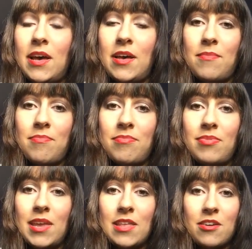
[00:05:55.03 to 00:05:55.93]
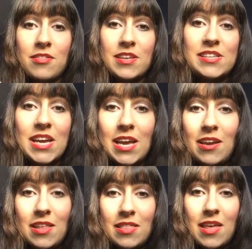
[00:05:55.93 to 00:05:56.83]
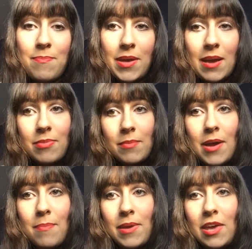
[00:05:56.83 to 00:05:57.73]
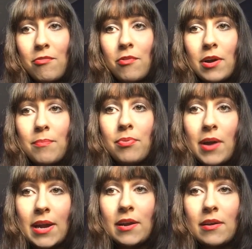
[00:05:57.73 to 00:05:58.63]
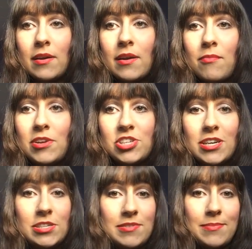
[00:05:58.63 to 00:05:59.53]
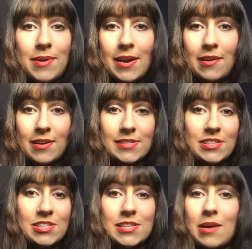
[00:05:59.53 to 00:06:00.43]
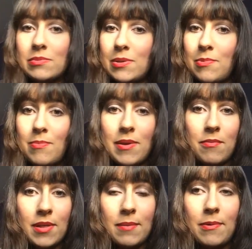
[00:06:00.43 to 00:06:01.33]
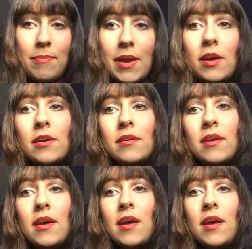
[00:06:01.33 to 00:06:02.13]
um, either the day they pick up their puppy or prior. We try to do it prior because it just helps people be really prepared.